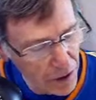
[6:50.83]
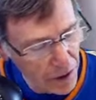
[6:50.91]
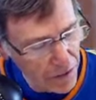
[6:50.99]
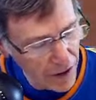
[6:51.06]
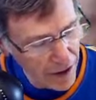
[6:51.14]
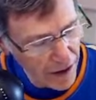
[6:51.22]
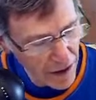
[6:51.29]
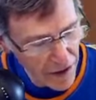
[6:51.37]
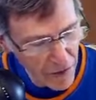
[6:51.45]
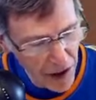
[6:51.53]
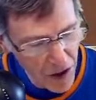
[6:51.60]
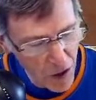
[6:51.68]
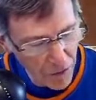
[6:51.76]
effect there. Then
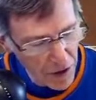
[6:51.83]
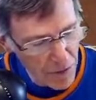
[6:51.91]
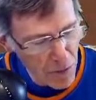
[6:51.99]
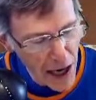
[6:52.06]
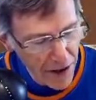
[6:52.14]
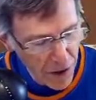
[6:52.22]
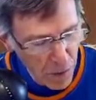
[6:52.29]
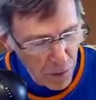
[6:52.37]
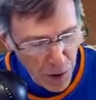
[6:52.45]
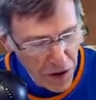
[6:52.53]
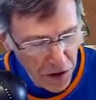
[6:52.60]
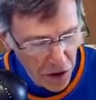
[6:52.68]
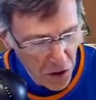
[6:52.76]
we go off to Machu
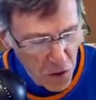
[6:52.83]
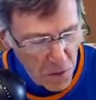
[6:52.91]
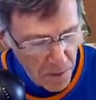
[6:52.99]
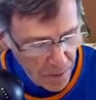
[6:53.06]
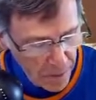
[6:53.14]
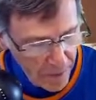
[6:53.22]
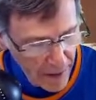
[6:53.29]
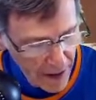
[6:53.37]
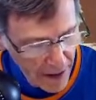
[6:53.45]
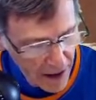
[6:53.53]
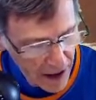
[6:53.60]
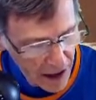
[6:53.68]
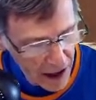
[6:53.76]
Picchu
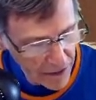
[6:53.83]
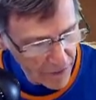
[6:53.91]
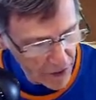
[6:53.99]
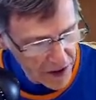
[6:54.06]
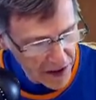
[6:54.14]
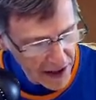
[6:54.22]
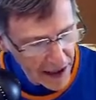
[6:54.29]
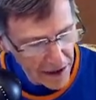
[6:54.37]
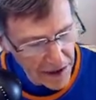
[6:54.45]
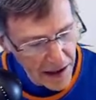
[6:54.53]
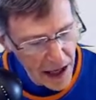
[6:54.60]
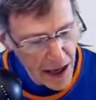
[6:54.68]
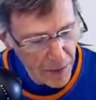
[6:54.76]
for the second
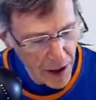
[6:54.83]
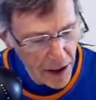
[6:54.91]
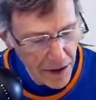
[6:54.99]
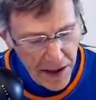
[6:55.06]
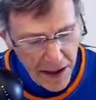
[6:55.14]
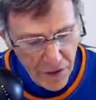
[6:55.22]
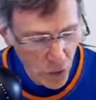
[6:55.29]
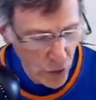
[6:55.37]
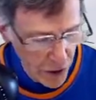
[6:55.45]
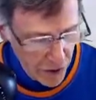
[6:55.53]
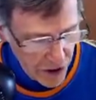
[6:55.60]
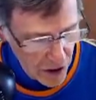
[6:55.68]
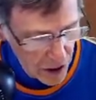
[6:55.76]
stop on the Seven
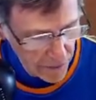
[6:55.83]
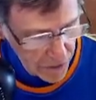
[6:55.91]
Wonders Golf